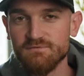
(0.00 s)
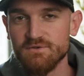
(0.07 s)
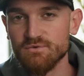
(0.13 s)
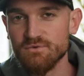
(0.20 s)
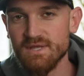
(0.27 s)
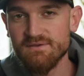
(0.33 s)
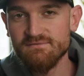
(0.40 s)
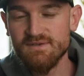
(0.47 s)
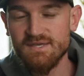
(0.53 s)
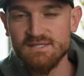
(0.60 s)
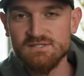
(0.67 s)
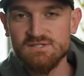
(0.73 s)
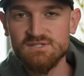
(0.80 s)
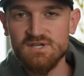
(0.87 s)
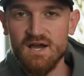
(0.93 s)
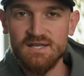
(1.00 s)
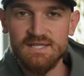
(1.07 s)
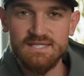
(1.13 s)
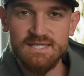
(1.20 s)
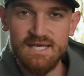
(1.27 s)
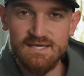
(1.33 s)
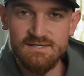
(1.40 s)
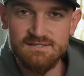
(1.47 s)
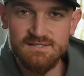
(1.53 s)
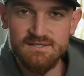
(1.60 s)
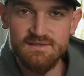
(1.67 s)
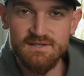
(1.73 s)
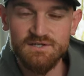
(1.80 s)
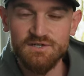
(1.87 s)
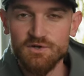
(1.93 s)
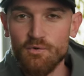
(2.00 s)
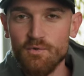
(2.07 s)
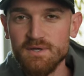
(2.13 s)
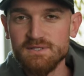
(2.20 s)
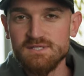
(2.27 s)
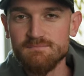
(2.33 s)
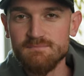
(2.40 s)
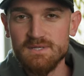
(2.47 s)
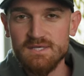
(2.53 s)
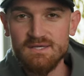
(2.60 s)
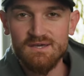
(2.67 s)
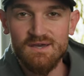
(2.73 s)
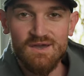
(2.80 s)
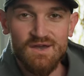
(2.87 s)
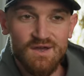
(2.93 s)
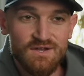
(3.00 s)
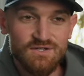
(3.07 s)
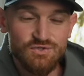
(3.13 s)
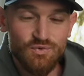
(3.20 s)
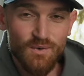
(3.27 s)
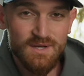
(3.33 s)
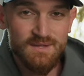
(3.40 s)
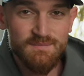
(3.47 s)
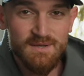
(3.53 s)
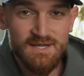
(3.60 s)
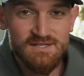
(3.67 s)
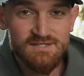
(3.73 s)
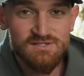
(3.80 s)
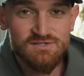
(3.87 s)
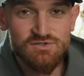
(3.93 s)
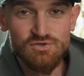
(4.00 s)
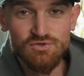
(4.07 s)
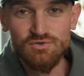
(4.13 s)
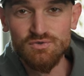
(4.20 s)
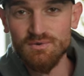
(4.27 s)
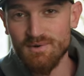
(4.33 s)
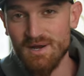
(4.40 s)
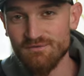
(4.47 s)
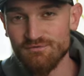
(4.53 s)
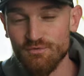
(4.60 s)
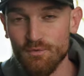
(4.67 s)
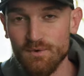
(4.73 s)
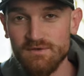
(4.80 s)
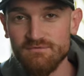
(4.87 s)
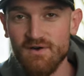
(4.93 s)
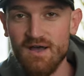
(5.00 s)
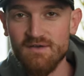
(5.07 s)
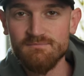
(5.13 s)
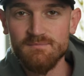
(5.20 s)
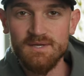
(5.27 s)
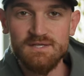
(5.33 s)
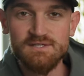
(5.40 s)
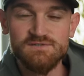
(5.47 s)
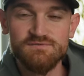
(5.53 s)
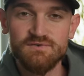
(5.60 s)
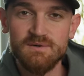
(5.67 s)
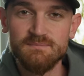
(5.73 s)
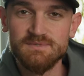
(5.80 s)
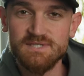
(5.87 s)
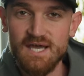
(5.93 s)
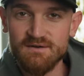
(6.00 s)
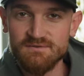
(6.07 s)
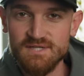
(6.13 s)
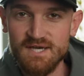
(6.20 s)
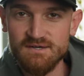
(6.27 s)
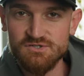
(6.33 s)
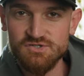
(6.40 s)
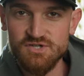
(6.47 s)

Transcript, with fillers: if you live in Soddy Daisy, then you're going to be 20 minutes to around 45 minutes from downtown